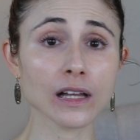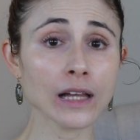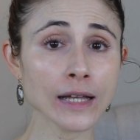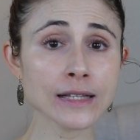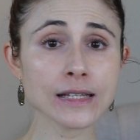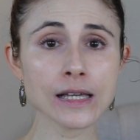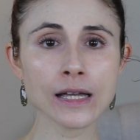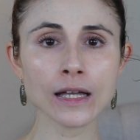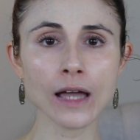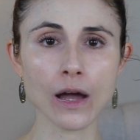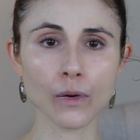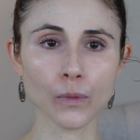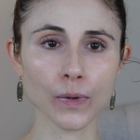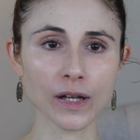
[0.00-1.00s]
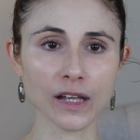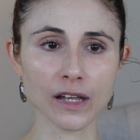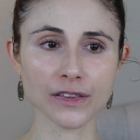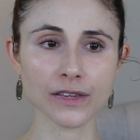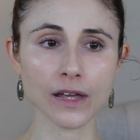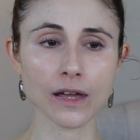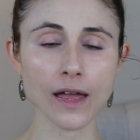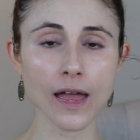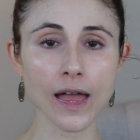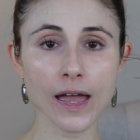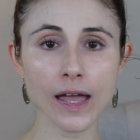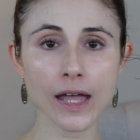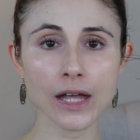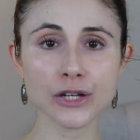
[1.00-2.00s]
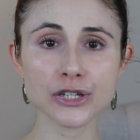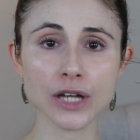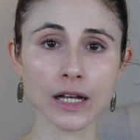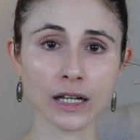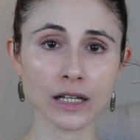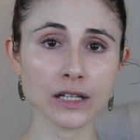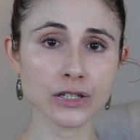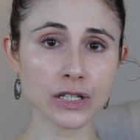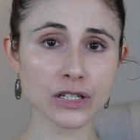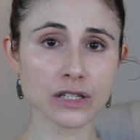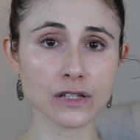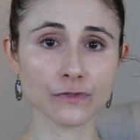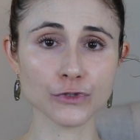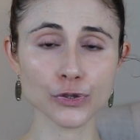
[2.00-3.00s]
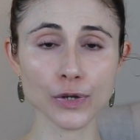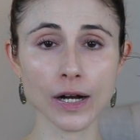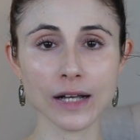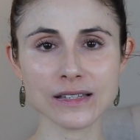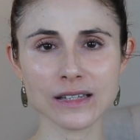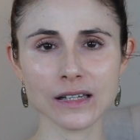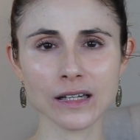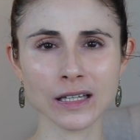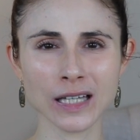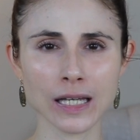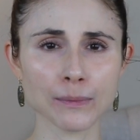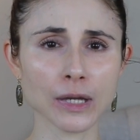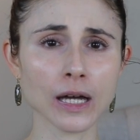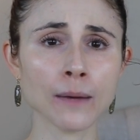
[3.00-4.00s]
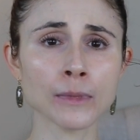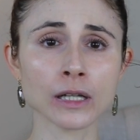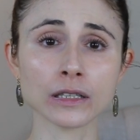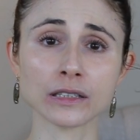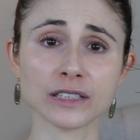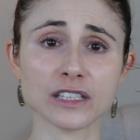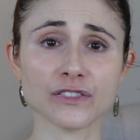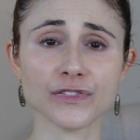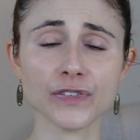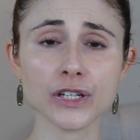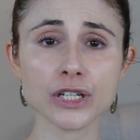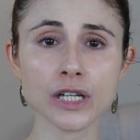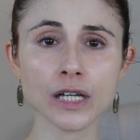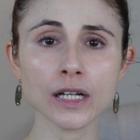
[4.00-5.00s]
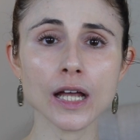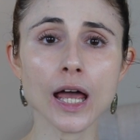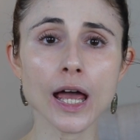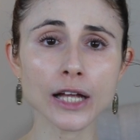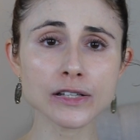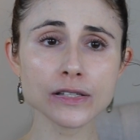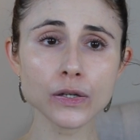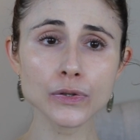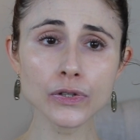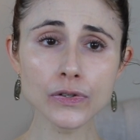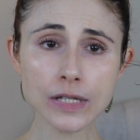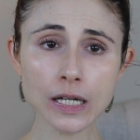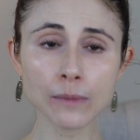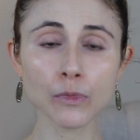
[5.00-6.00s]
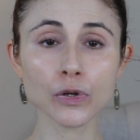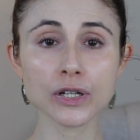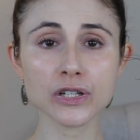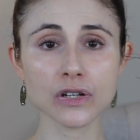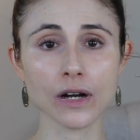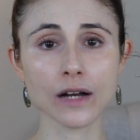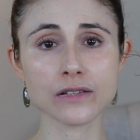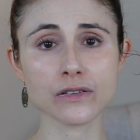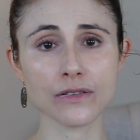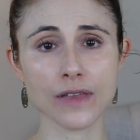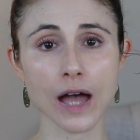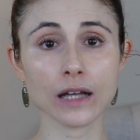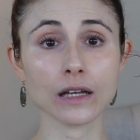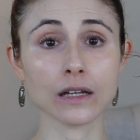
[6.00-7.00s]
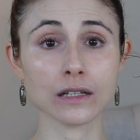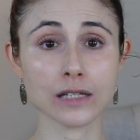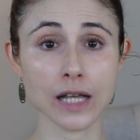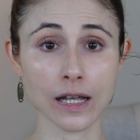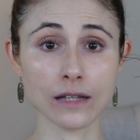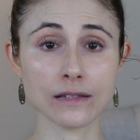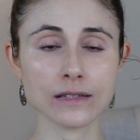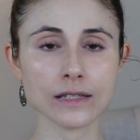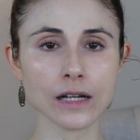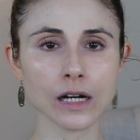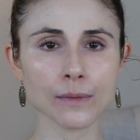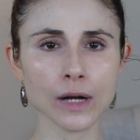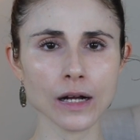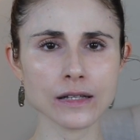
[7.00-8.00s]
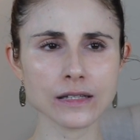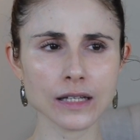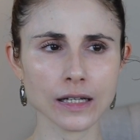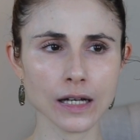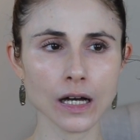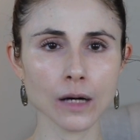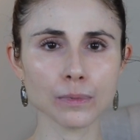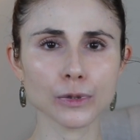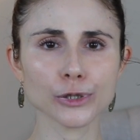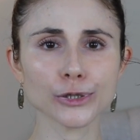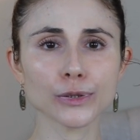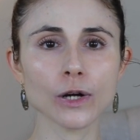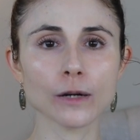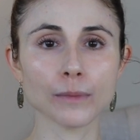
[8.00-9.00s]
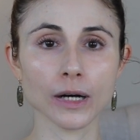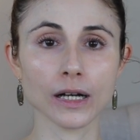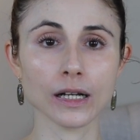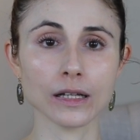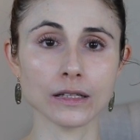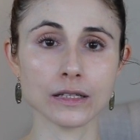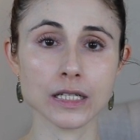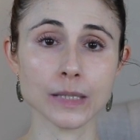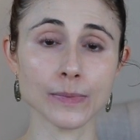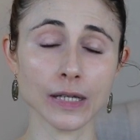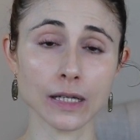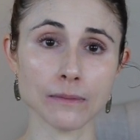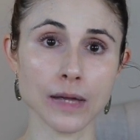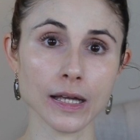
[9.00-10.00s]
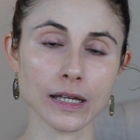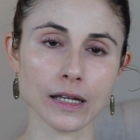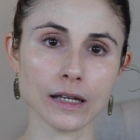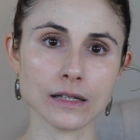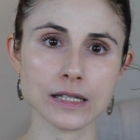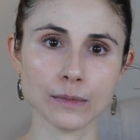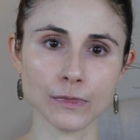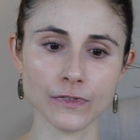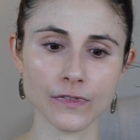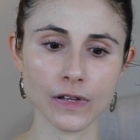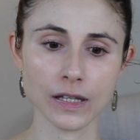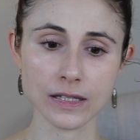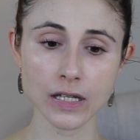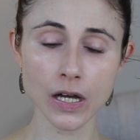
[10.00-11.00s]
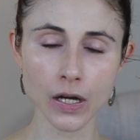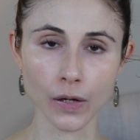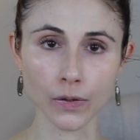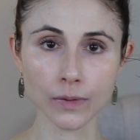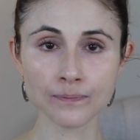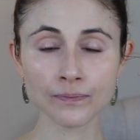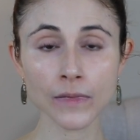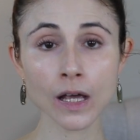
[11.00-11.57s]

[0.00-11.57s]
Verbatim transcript: cleansing, with age, and in conditions of dry skin, they can become a little deficient. And so using a moisturizer that contains ceramides can help clue our body in to begin making some of its own.